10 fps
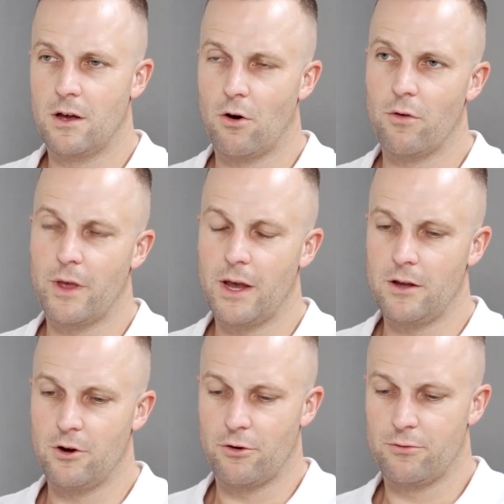On that,
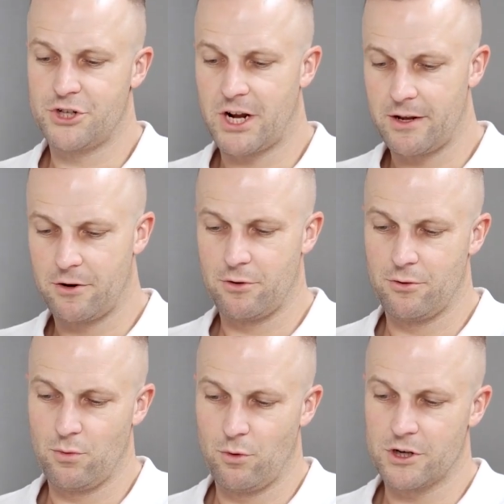you know, Jade,
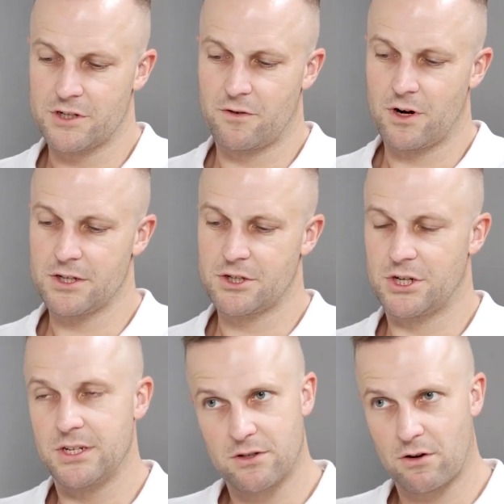who works for us,
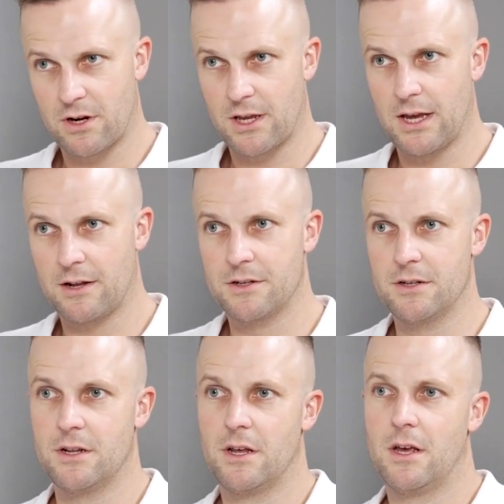she's not an
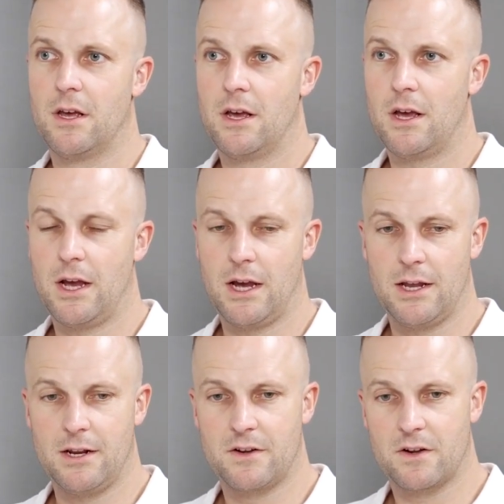accountant.
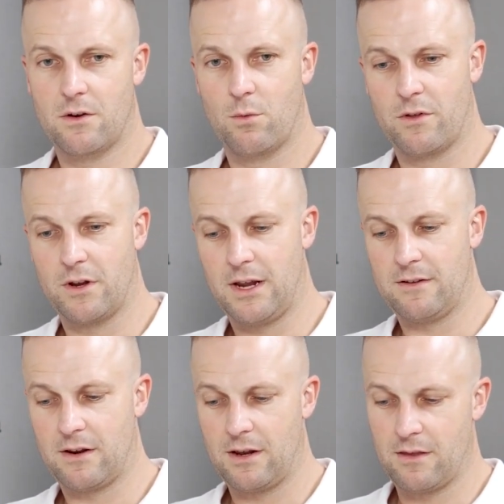And with an
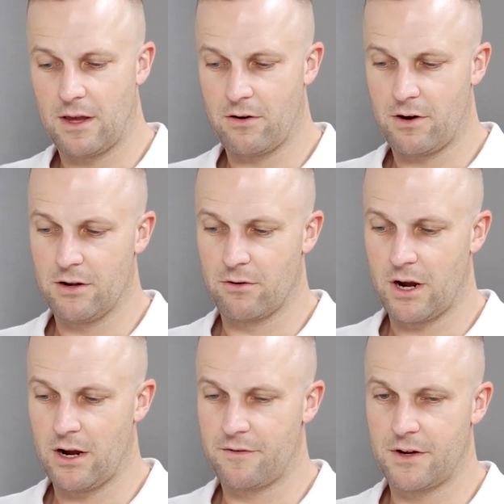entity that I look
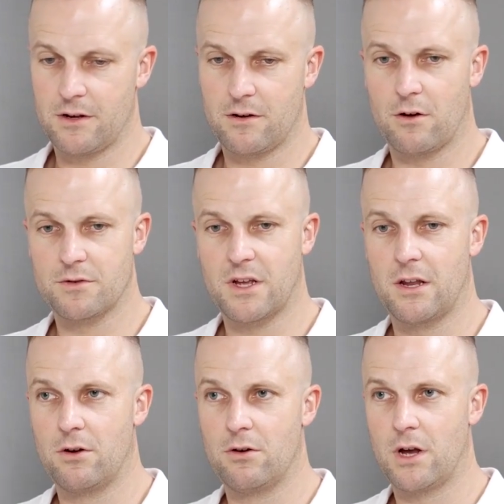after, I'll say
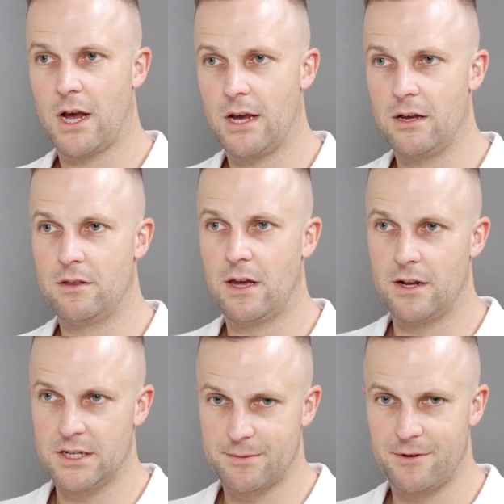to her, hey, that
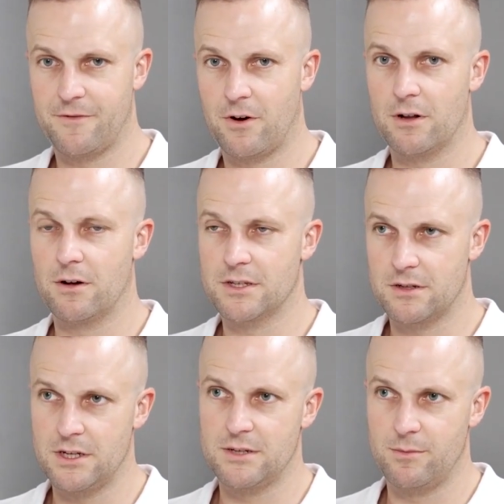needs to be finalised. It
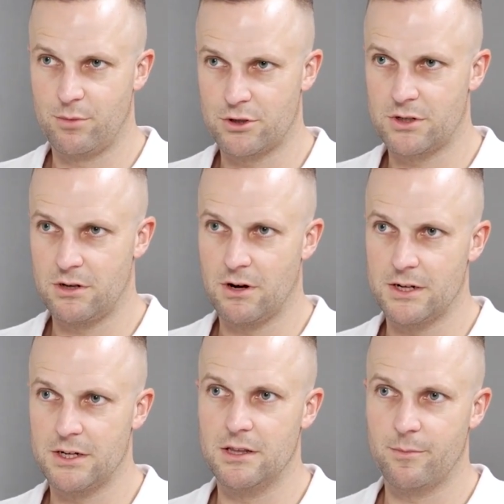needs to be pushed to the
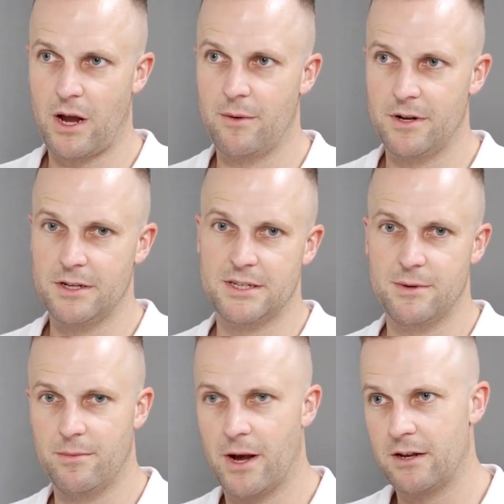ID and the payment needs to
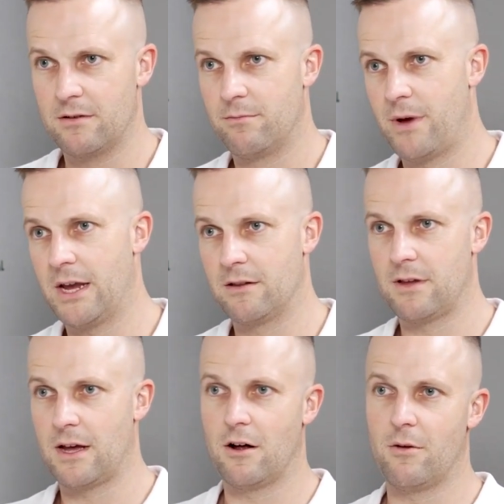be made. Bang,
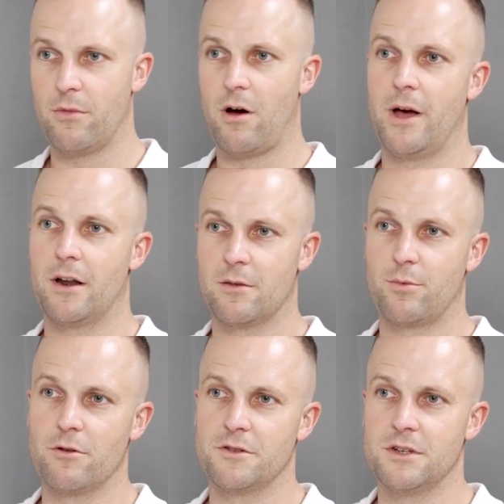done. I'm out of the
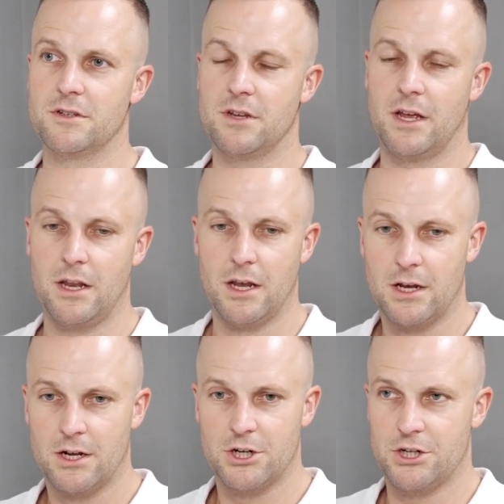process. And nice.
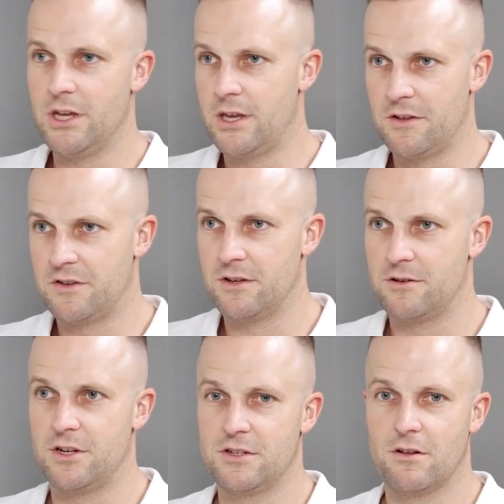She gets it.
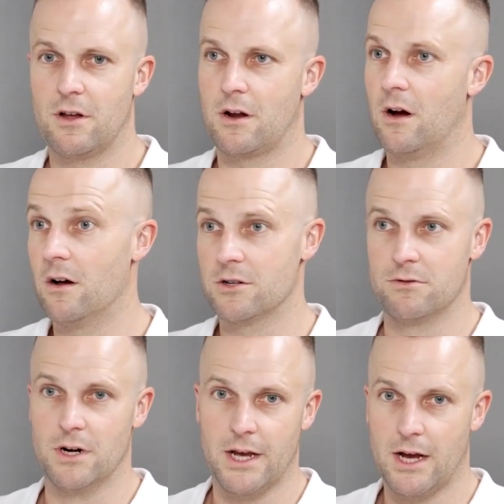She's not like, oh, it's
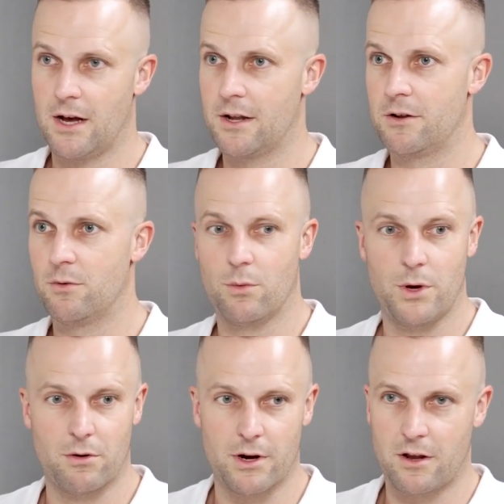really hard. Or
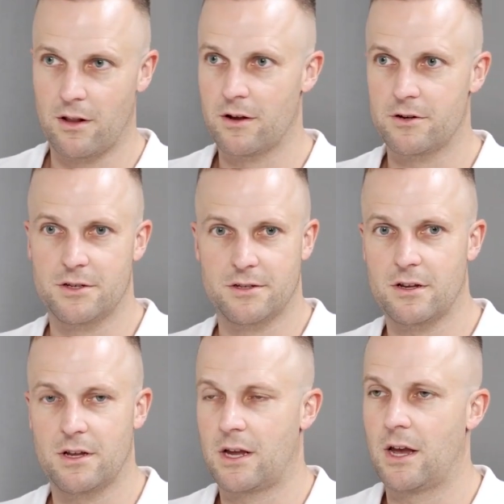where do I click? She's
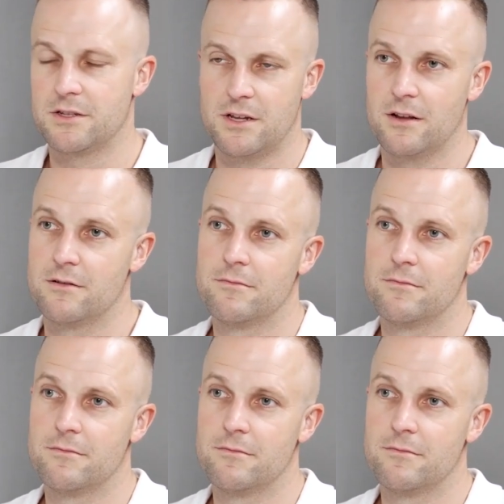like, okay, it's done.